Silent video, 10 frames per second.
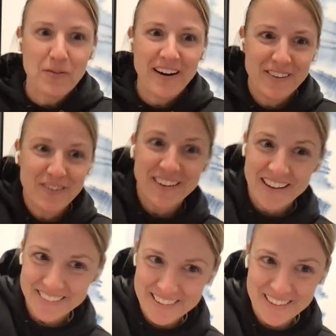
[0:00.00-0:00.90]
ran through
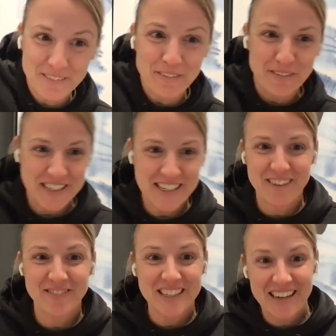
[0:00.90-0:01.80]
that thing like 50
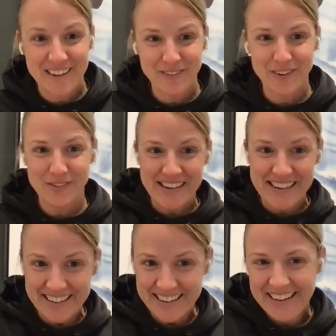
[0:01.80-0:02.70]
times a day for a
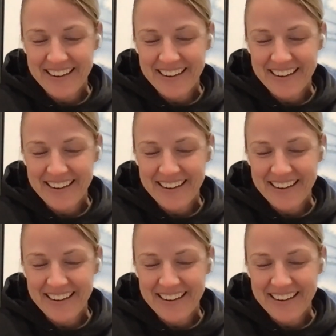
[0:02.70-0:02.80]
week.